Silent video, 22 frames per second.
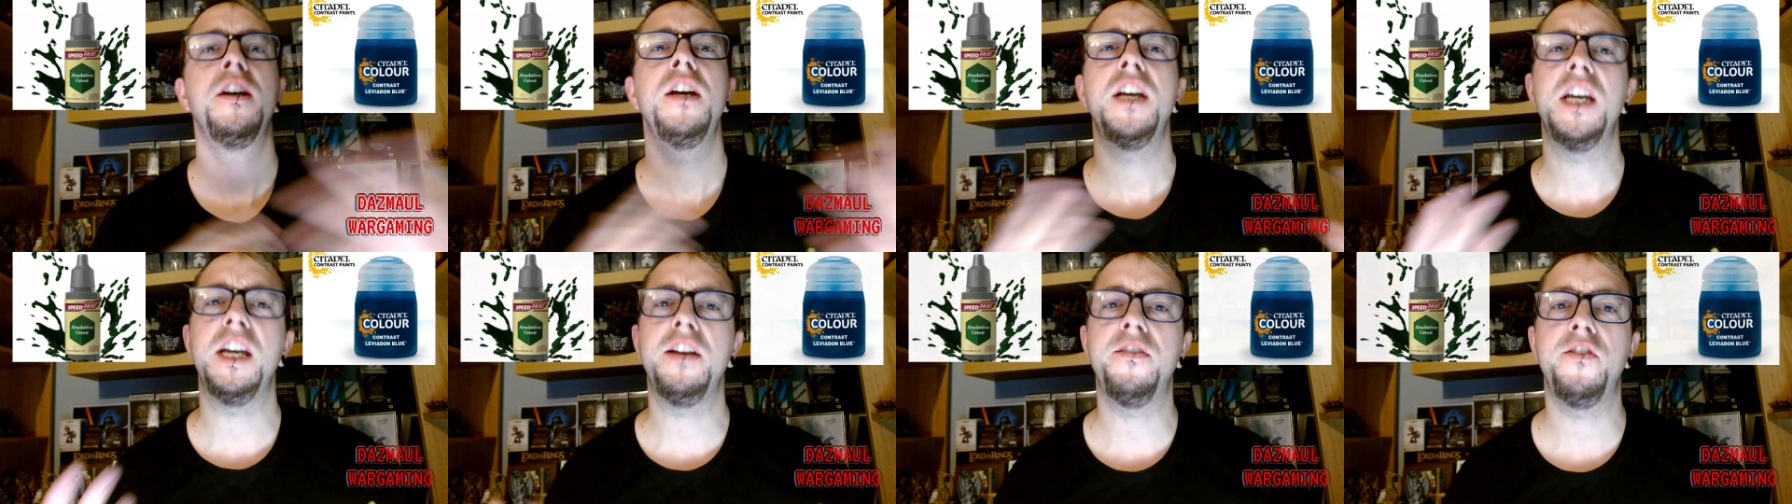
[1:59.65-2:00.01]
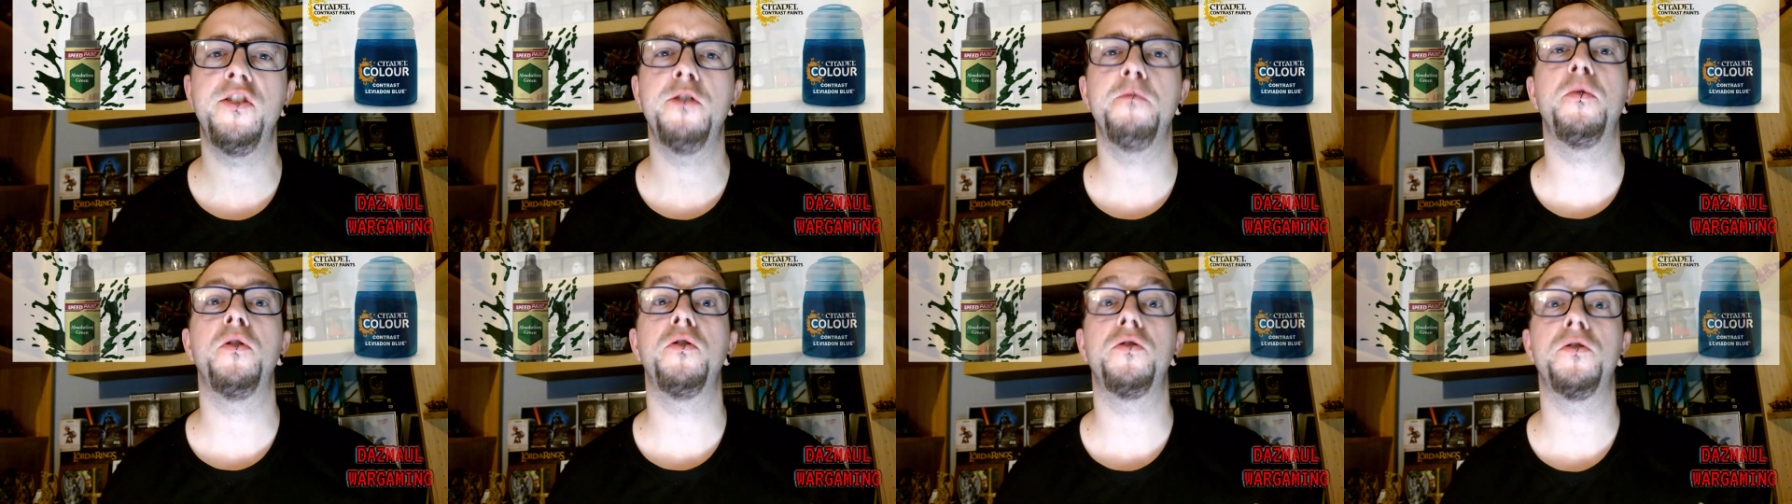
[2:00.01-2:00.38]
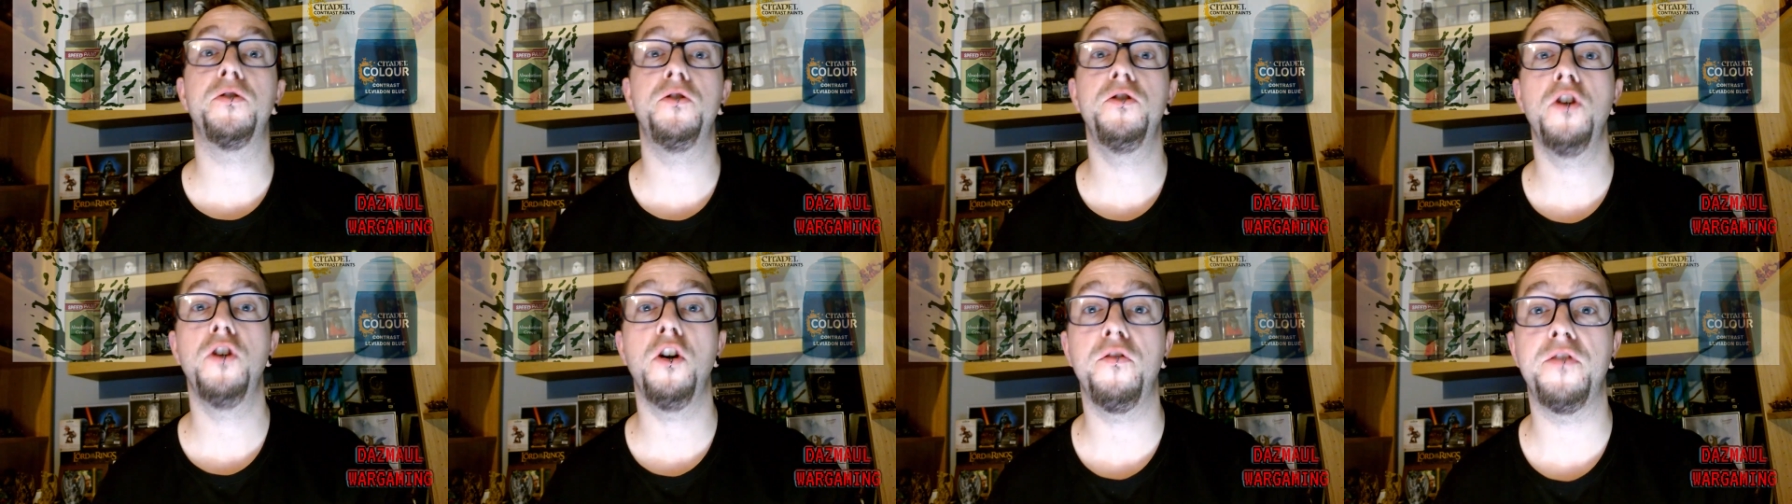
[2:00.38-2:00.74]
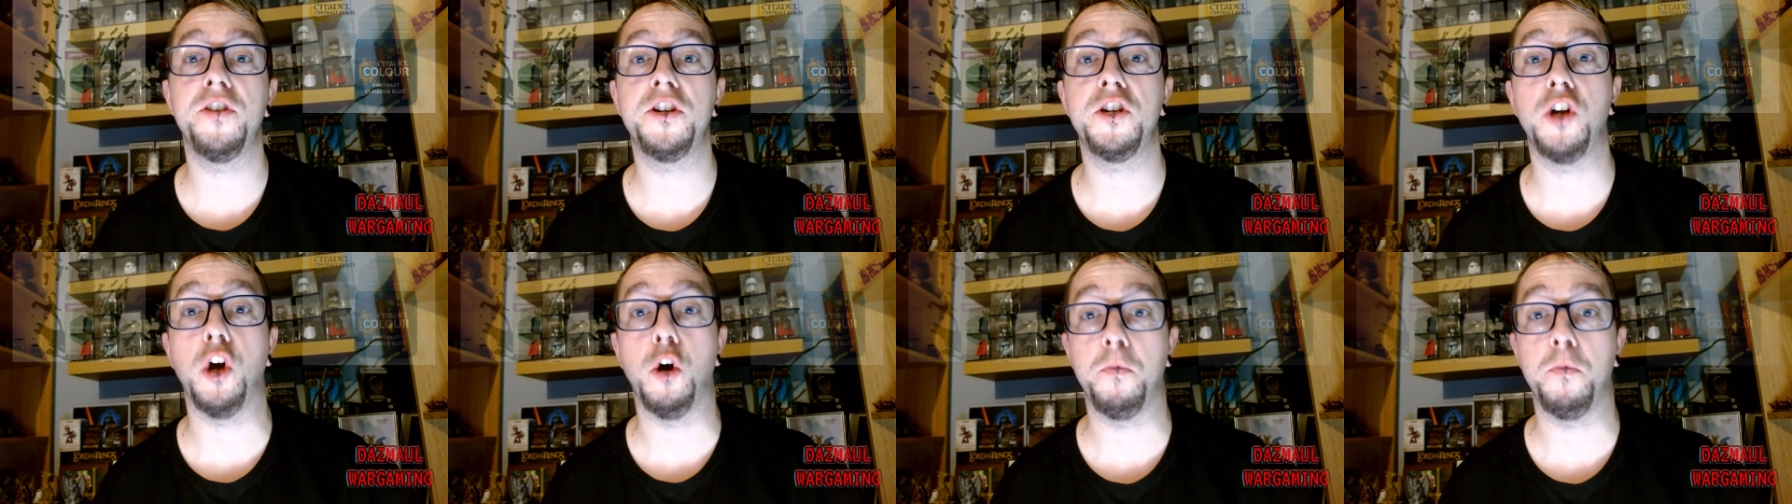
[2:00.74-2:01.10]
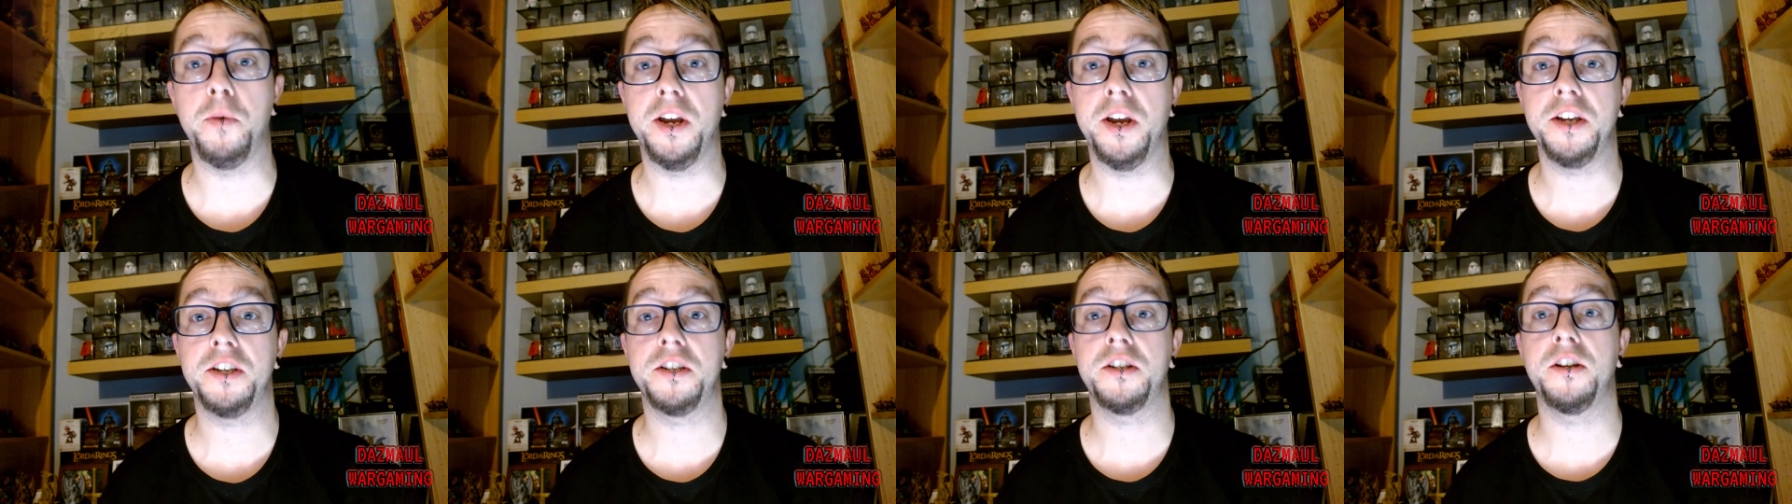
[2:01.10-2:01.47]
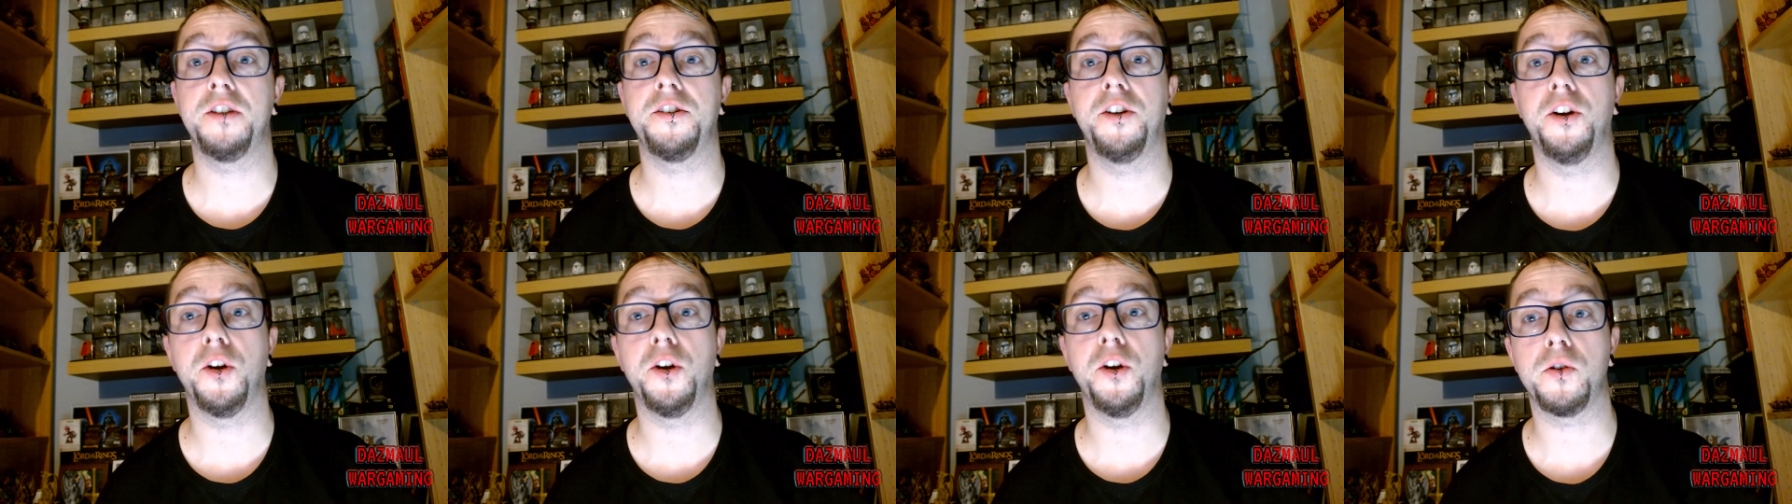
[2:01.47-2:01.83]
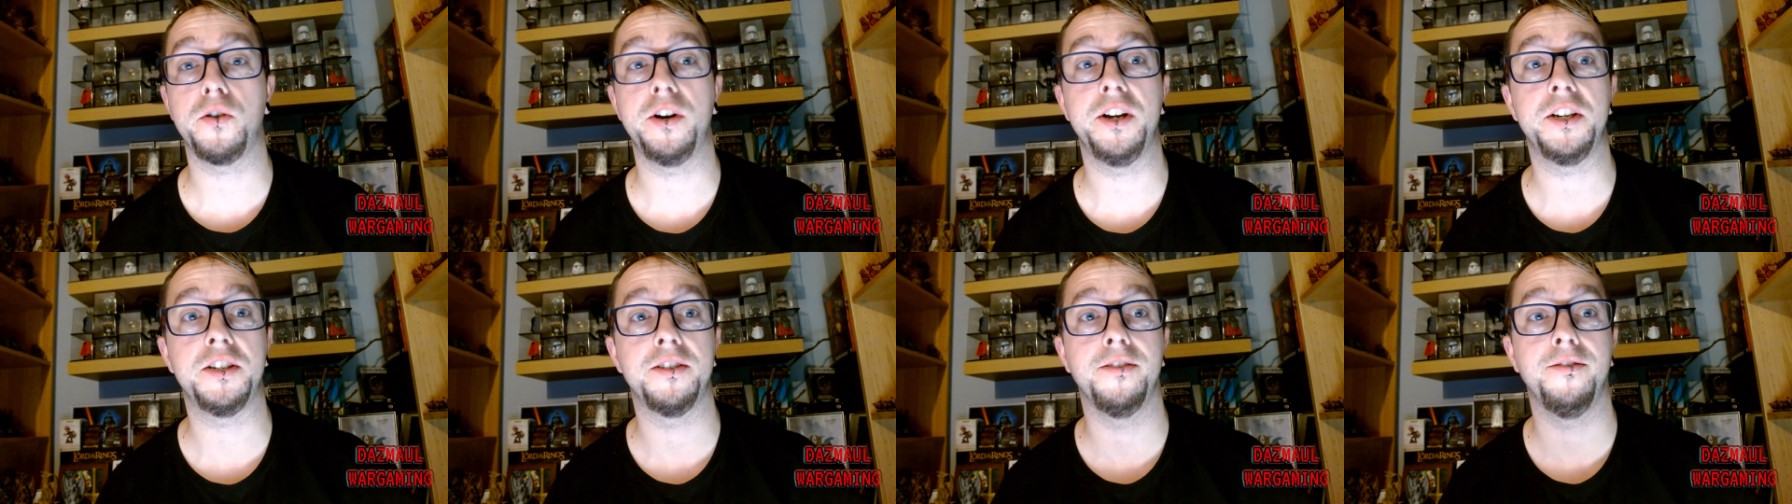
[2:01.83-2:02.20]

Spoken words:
even the most novice hobbyist can create some